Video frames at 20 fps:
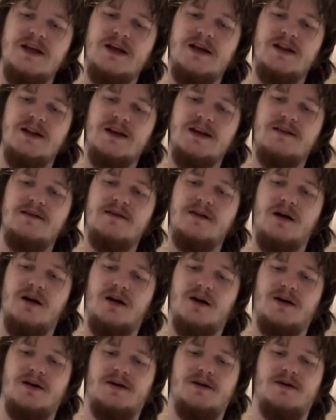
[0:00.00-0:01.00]
This
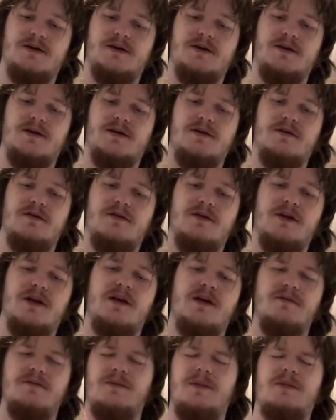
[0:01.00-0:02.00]
talk, the
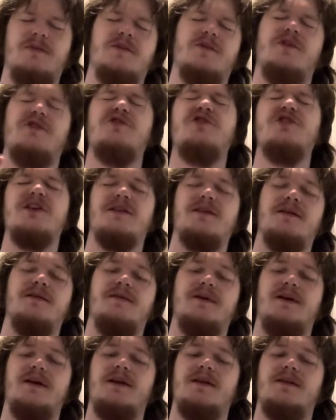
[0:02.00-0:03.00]
gist of
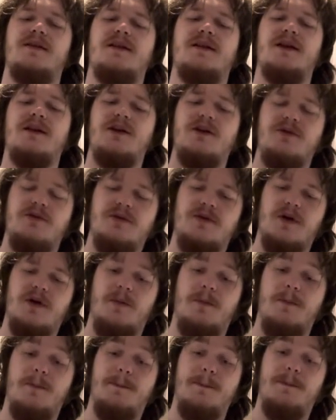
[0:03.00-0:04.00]
it is that they use a
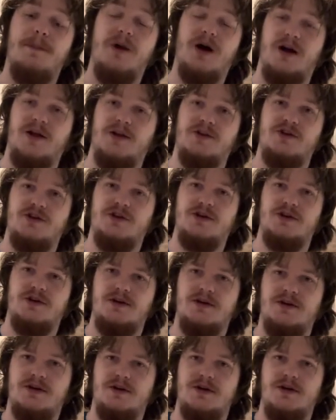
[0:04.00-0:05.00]
bunch
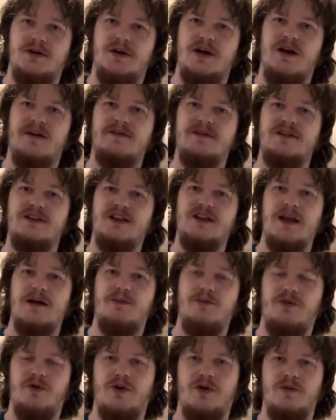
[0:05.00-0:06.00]
of the light
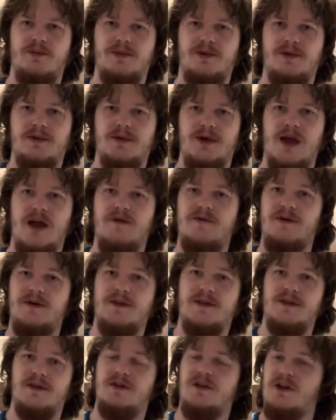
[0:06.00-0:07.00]
probes,
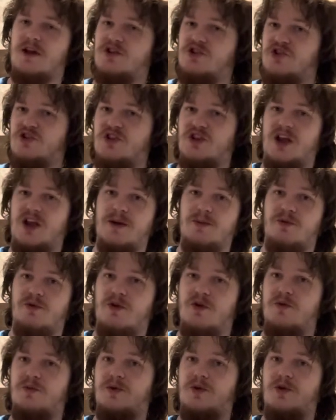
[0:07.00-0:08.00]
just light
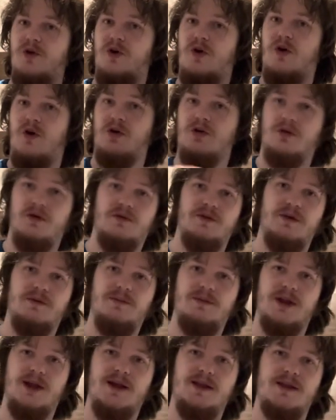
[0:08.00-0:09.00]
probes all over the
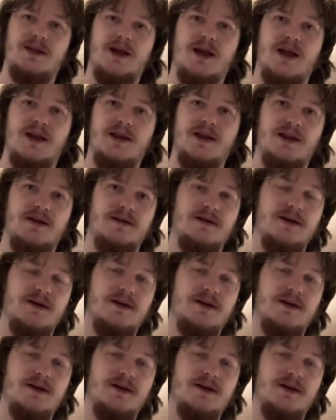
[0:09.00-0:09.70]
place, and